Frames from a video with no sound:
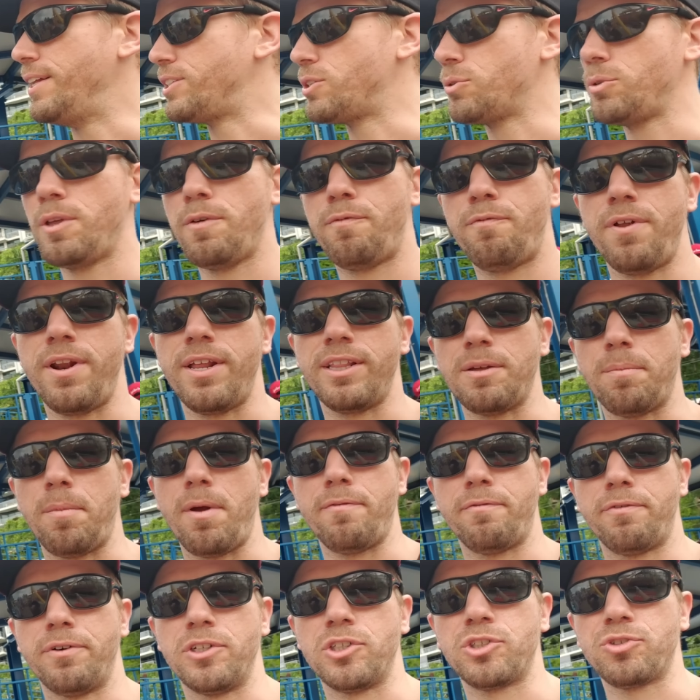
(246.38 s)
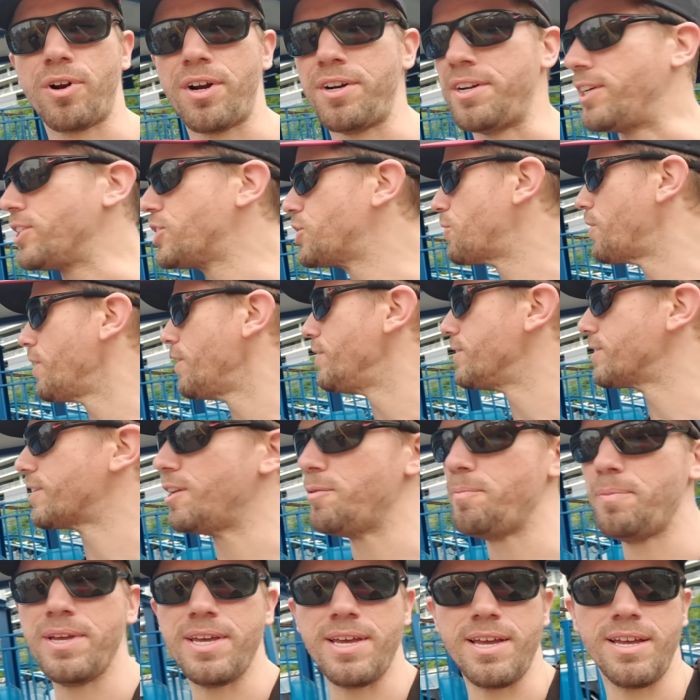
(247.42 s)
It's only fitting that my first ride in Australia is
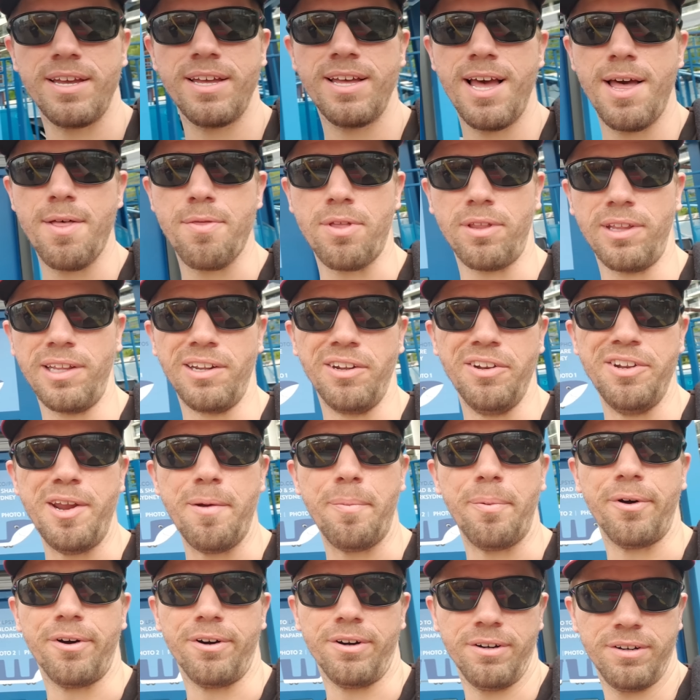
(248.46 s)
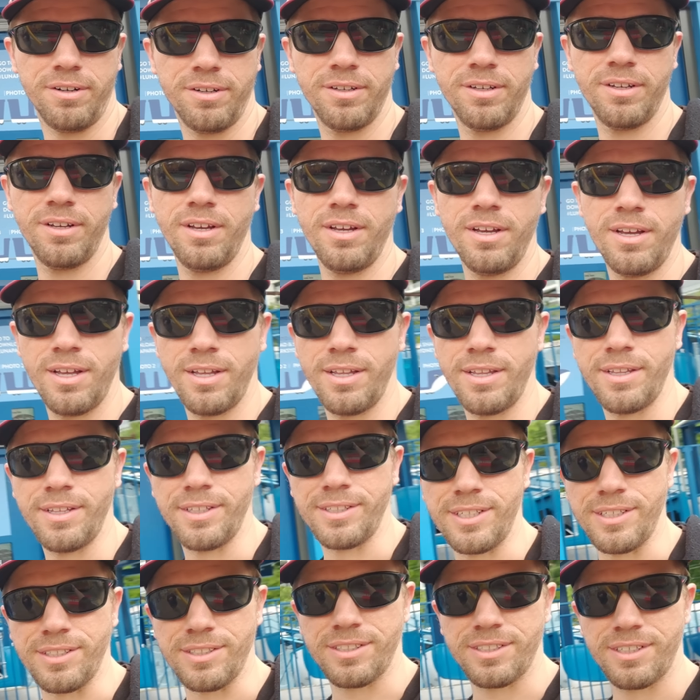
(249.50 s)
going to be the Little Nipper.
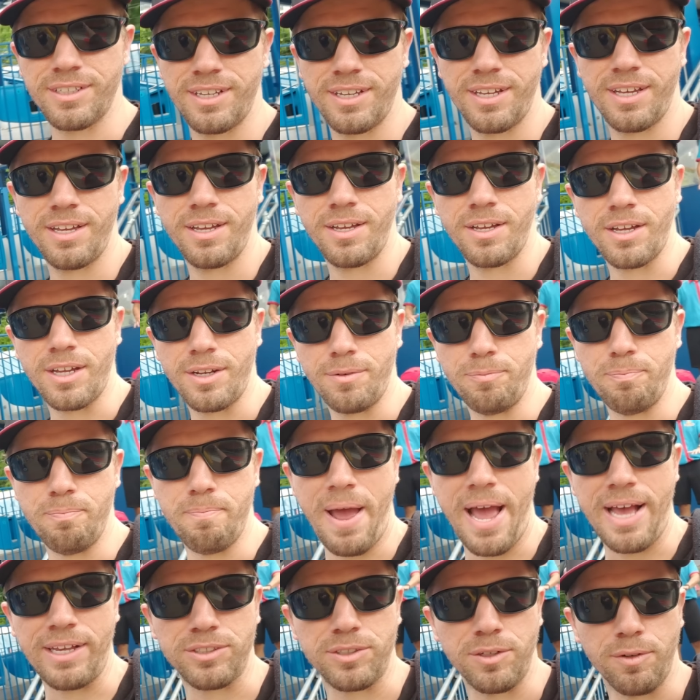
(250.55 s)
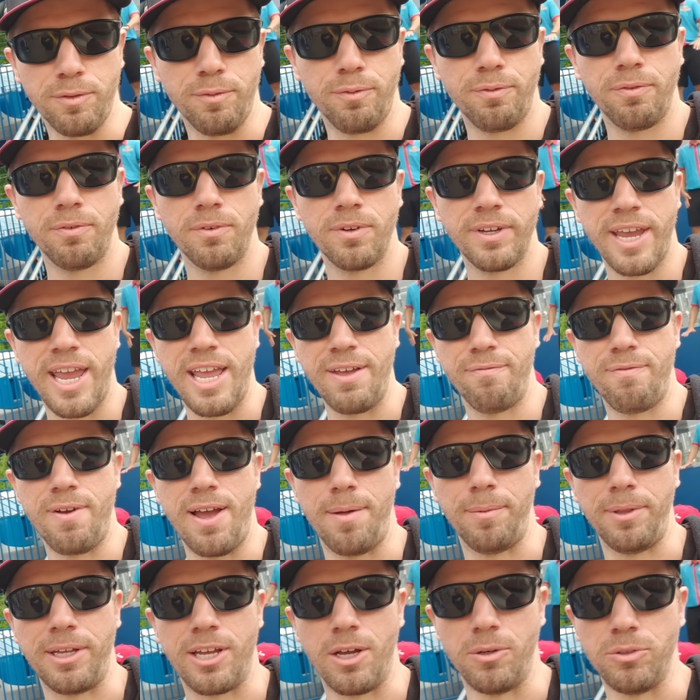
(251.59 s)
This is a massive
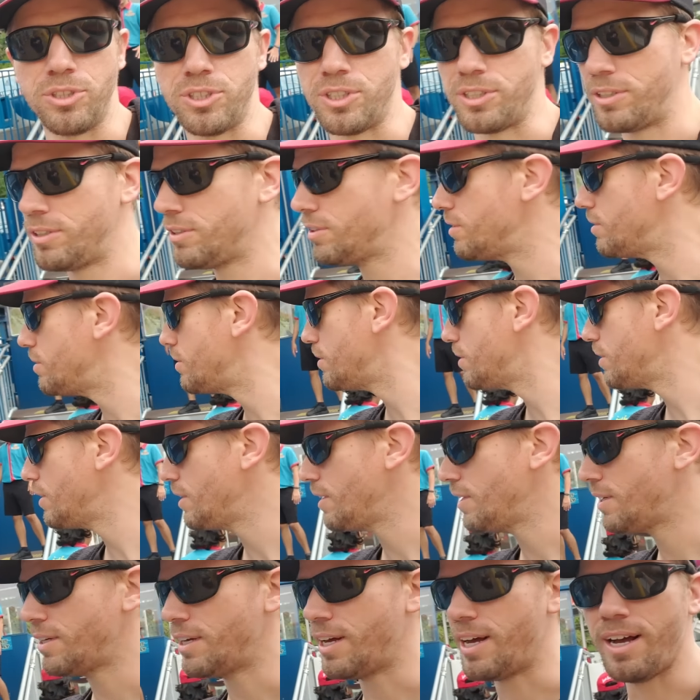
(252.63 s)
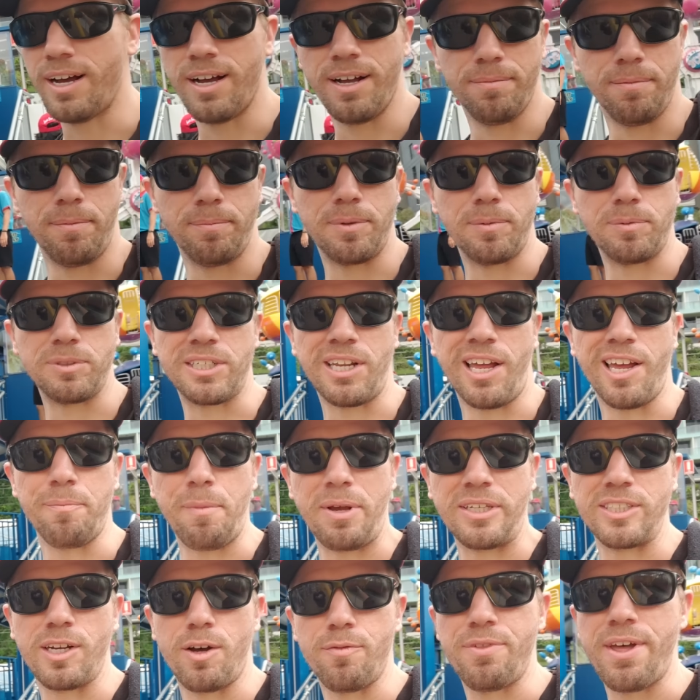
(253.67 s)
family coaster. Um, I just telling
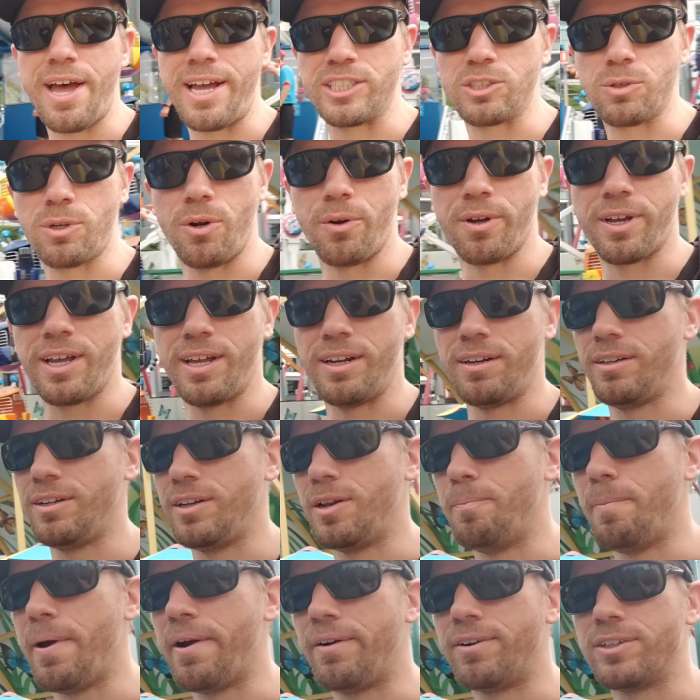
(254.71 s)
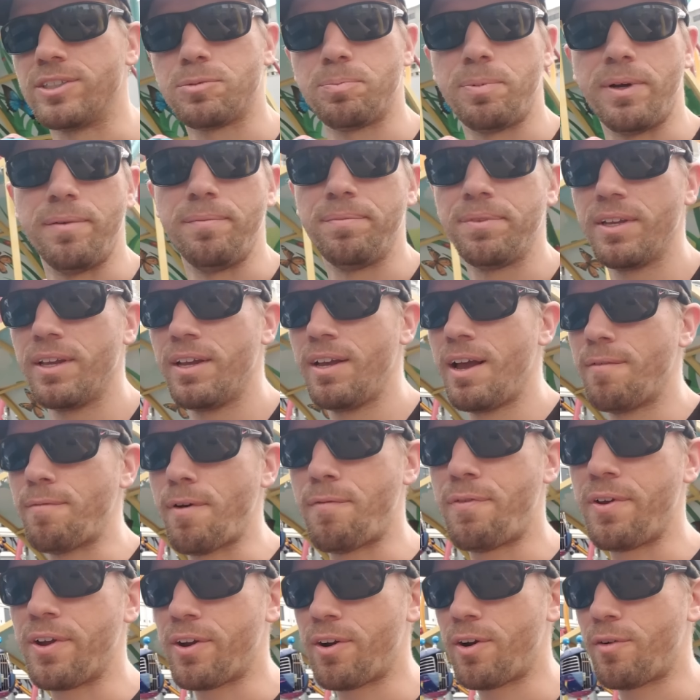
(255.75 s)
myself that so I don't get embarrassed. But if I
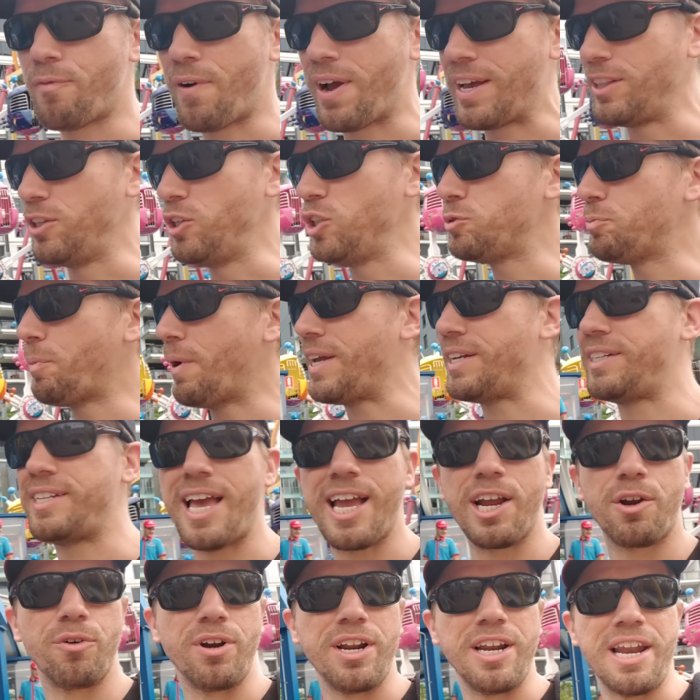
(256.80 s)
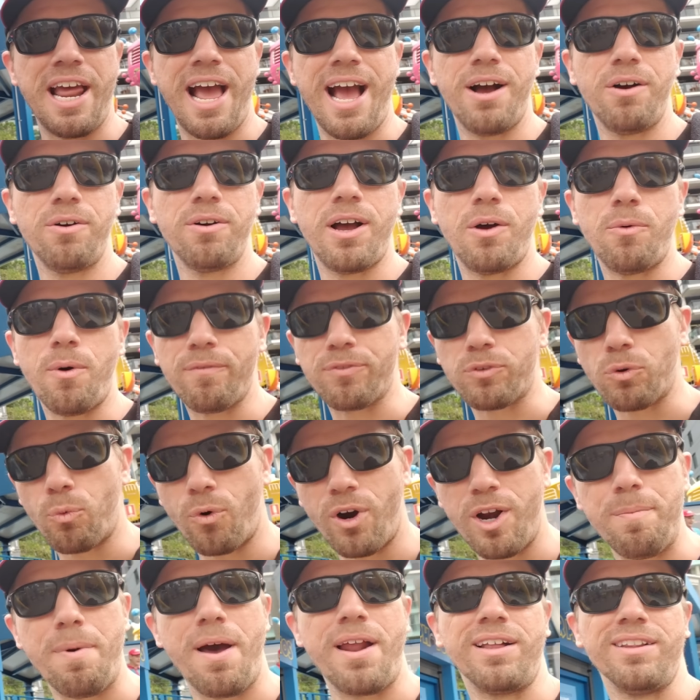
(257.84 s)
figure if I lose my integrity now, I won't have to
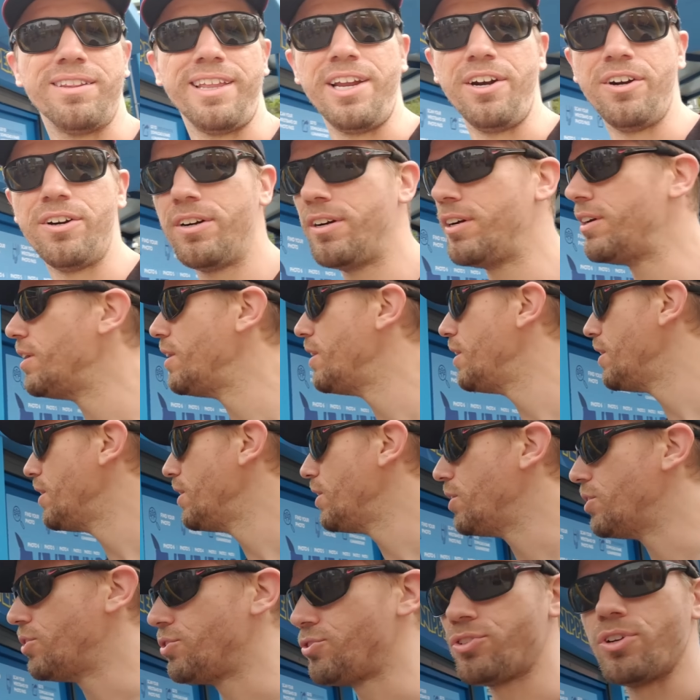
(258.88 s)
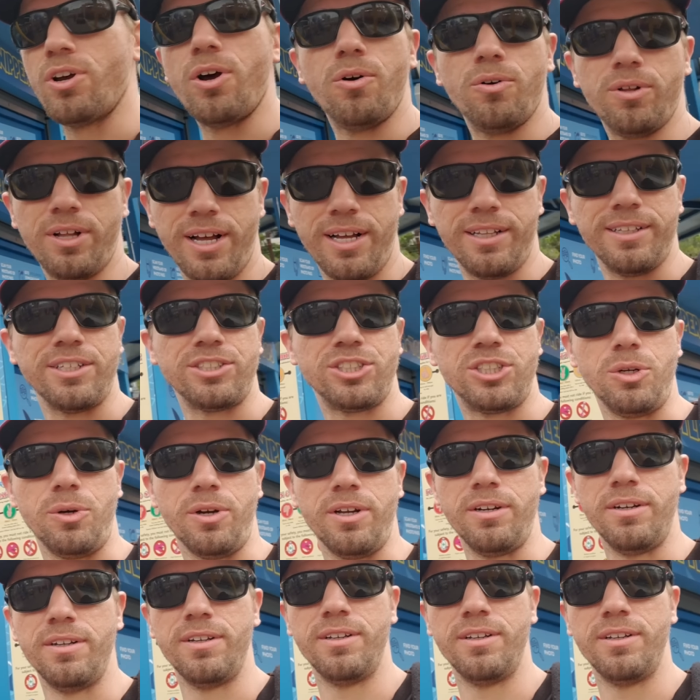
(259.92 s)
worry about it later. So uh, let's do it.